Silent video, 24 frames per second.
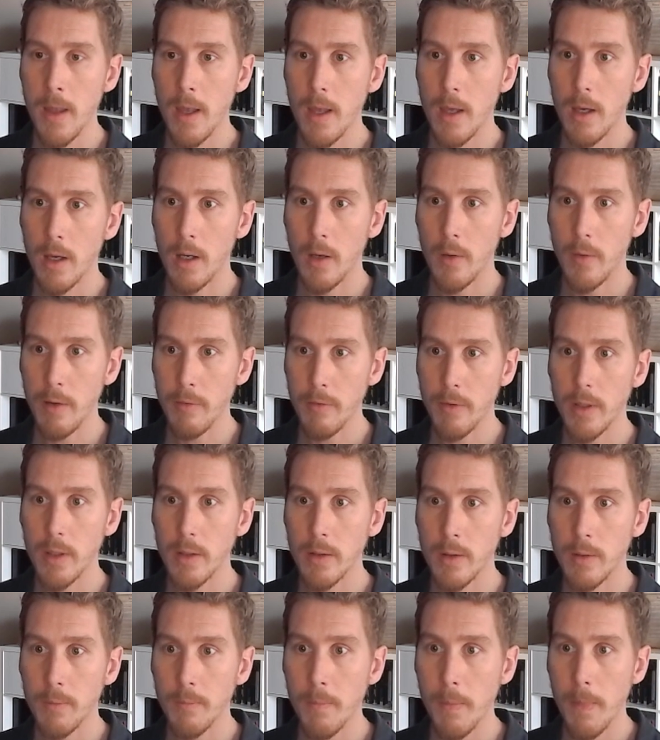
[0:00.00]
However,
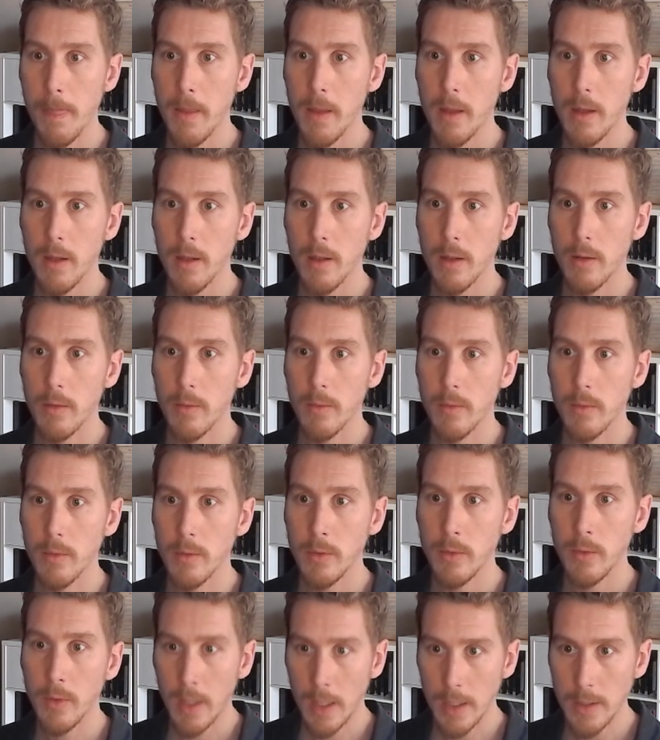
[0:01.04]

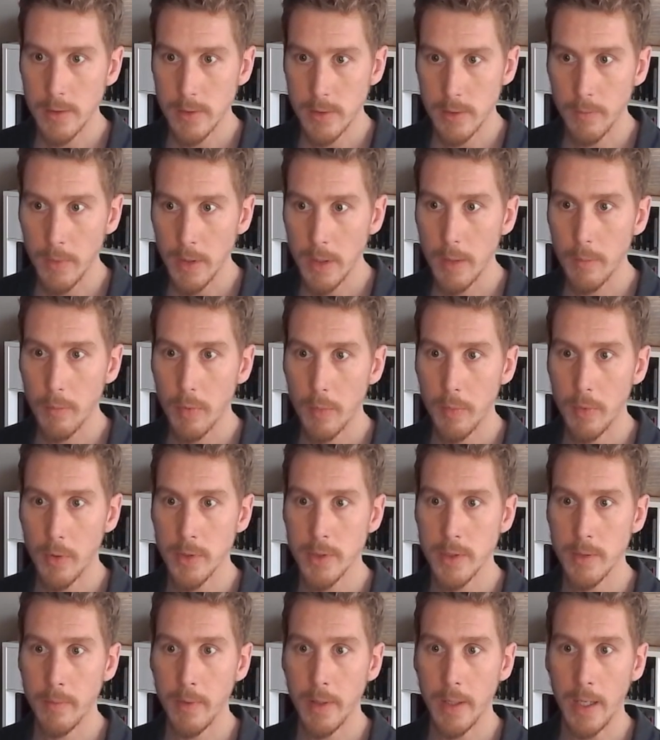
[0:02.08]
you can submit a
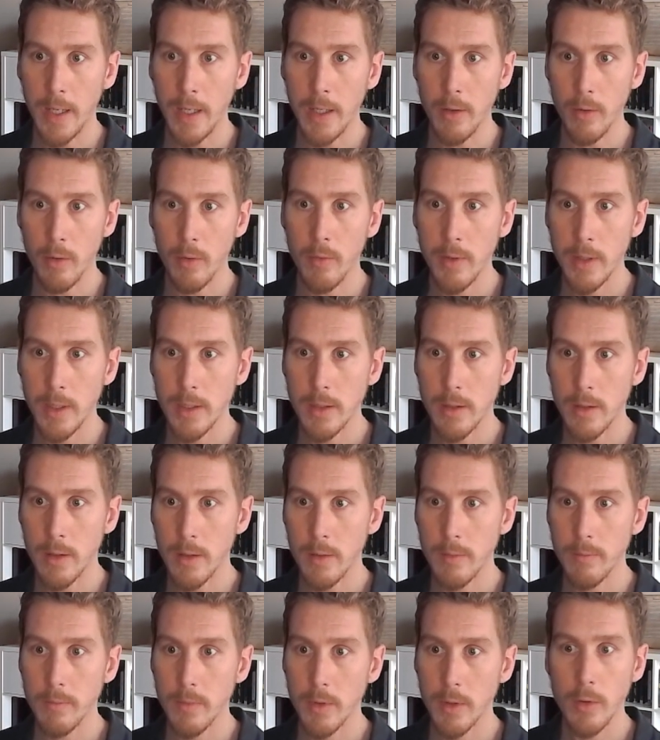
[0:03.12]
proposal, but I already
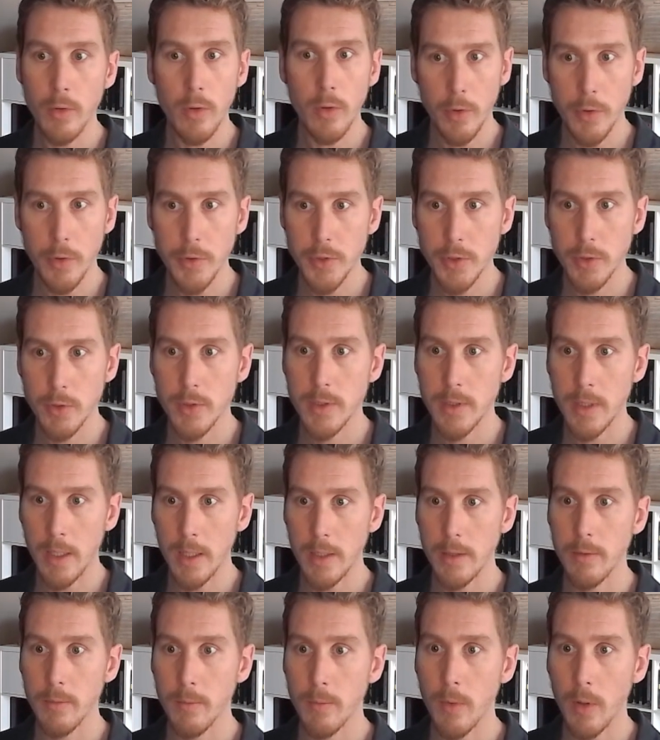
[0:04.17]
encourage you to
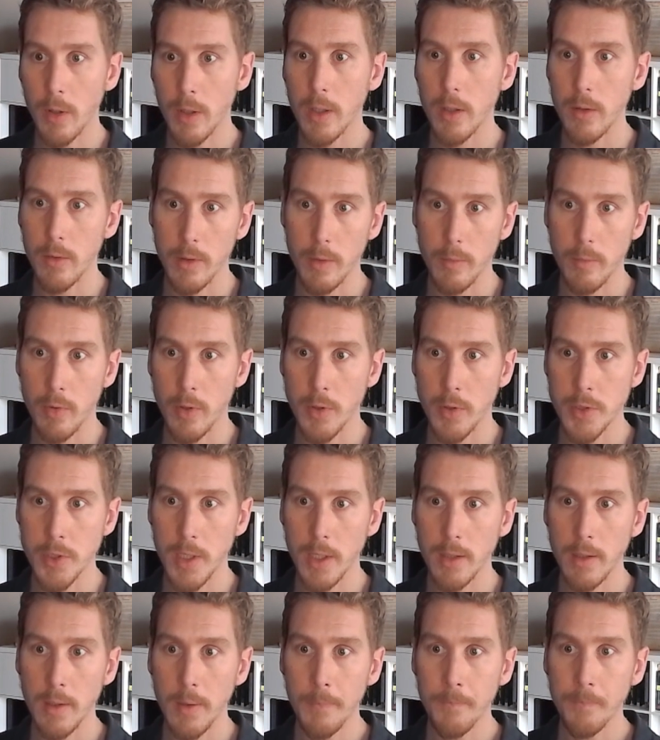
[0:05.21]
start working on the project.